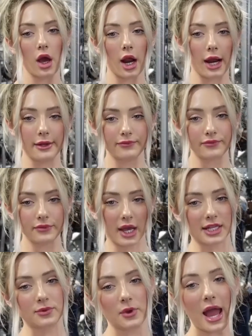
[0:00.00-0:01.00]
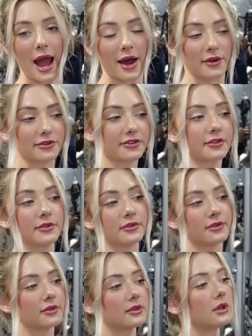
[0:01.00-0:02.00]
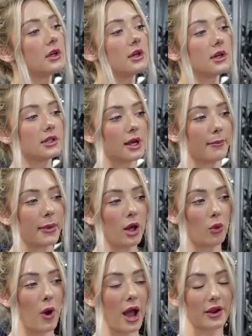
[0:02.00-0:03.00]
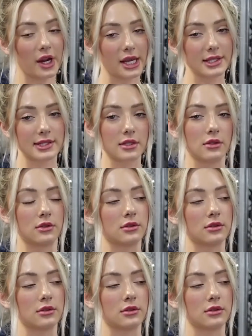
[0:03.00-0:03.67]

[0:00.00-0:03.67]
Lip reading: All right, next we have dumbbell Y raise,